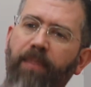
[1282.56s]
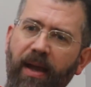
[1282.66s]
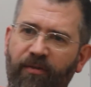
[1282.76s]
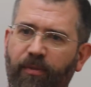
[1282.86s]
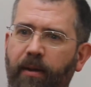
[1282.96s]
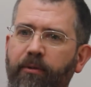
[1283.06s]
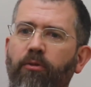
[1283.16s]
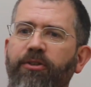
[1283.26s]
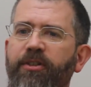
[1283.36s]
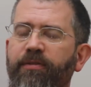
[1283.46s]
back from that, we
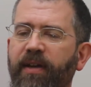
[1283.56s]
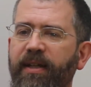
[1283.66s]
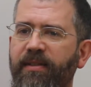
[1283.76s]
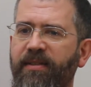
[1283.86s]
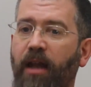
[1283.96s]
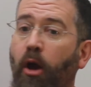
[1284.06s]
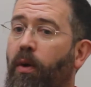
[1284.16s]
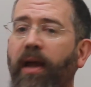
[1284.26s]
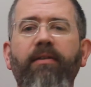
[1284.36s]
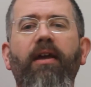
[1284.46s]
wanted to find
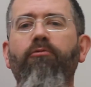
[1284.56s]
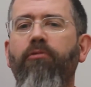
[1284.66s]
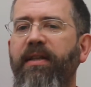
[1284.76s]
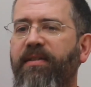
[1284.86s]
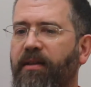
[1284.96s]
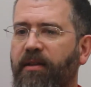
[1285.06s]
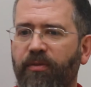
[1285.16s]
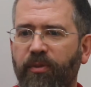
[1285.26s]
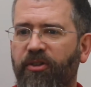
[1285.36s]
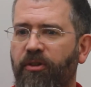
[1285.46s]
and retail
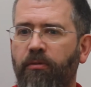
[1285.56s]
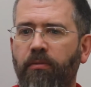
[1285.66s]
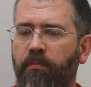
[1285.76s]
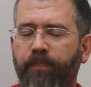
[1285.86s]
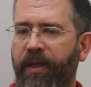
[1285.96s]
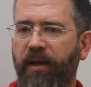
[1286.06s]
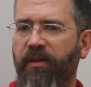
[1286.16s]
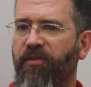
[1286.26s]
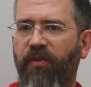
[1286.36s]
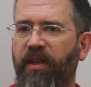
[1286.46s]
customers do
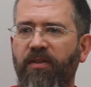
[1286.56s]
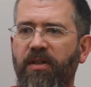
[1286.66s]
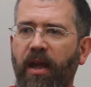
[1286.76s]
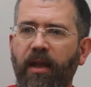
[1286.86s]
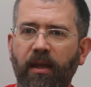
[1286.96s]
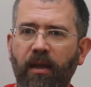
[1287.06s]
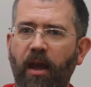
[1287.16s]
bananas things like